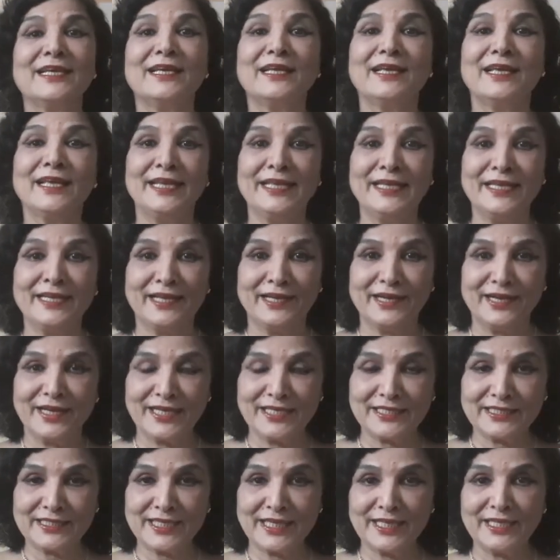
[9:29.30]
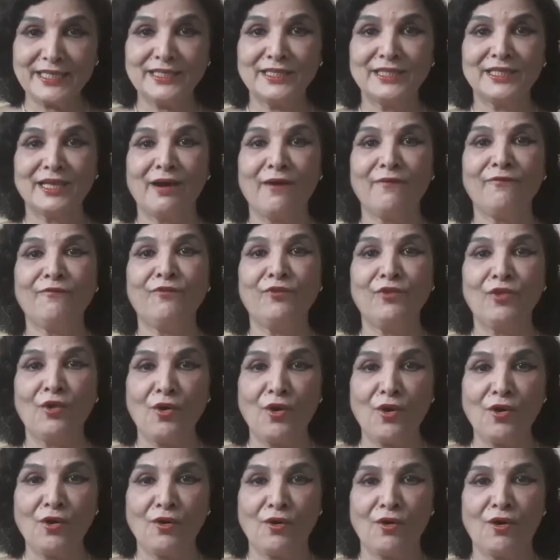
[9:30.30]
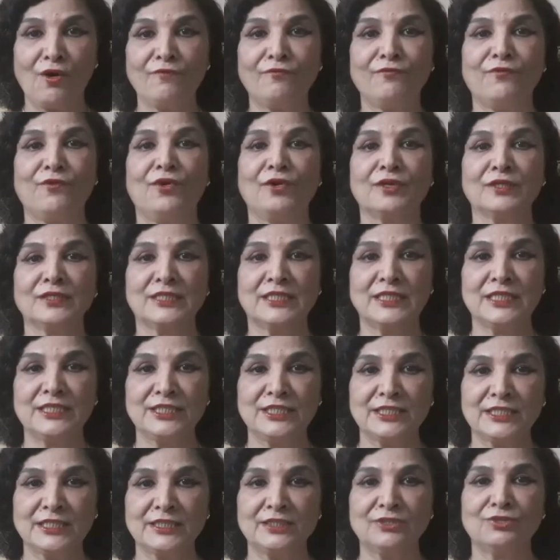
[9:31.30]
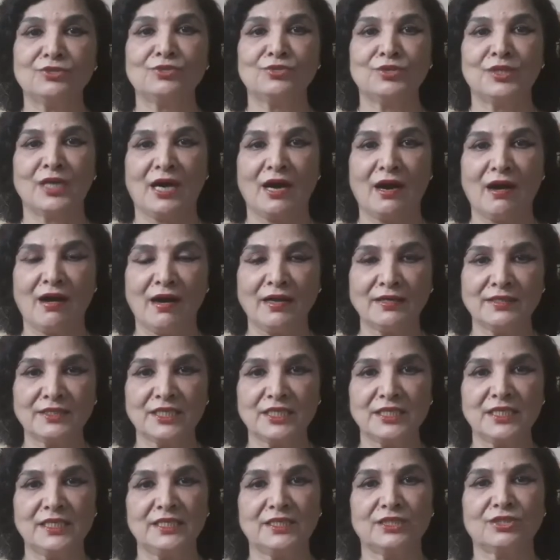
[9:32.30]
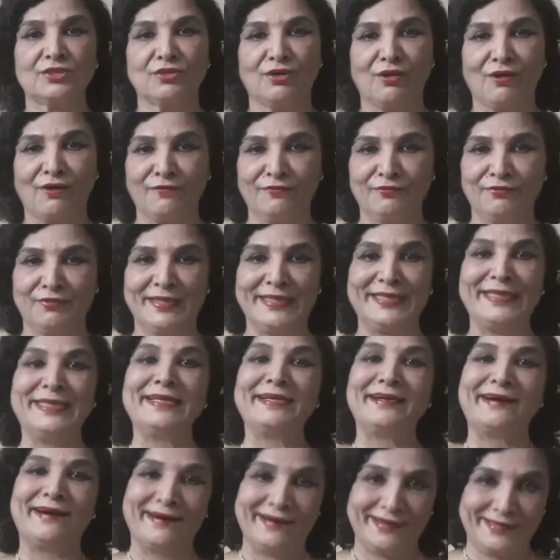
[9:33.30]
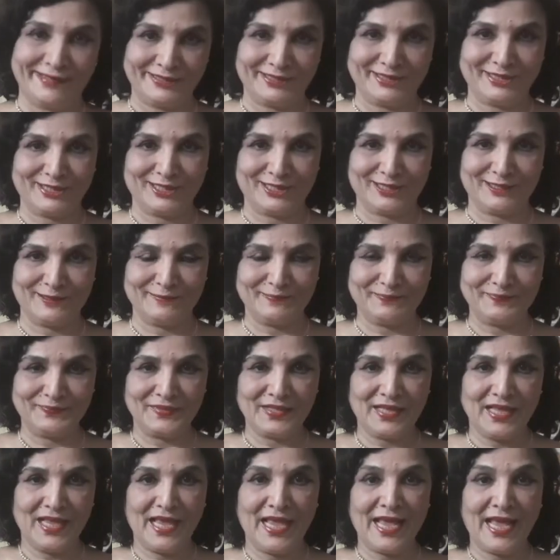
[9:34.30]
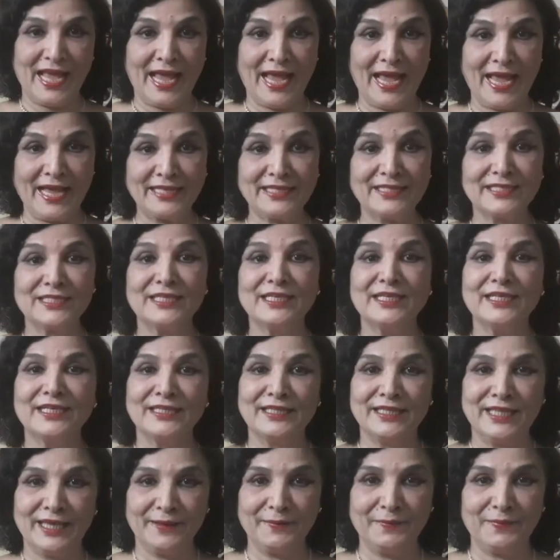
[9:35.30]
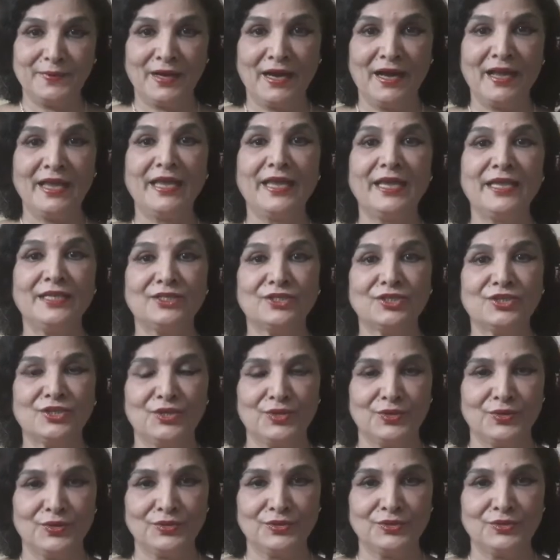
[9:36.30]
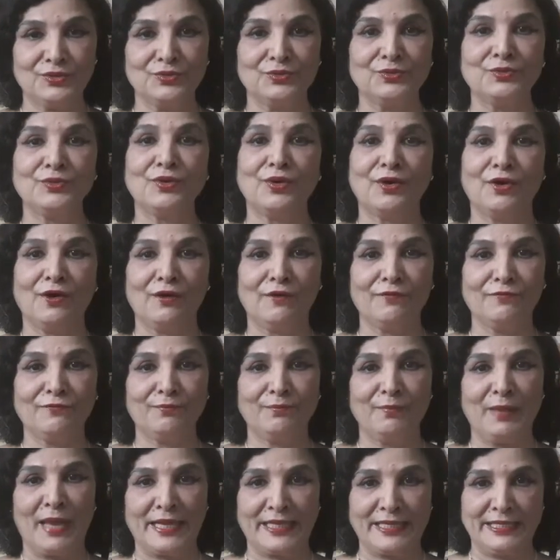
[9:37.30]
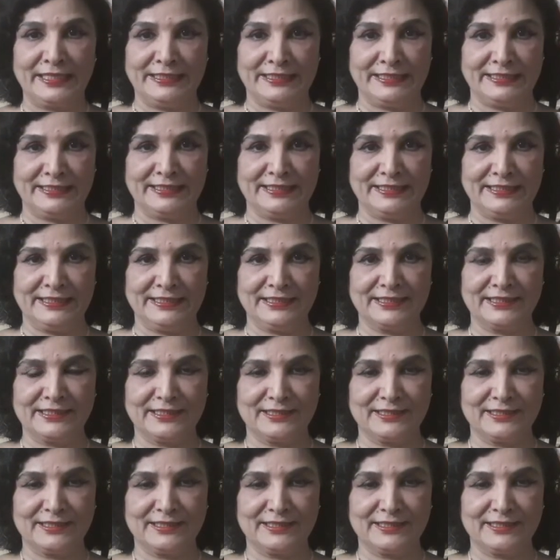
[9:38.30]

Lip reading: increasing the flow of oxygen to the arteries of the heart, and thereby it cures you of many diseases.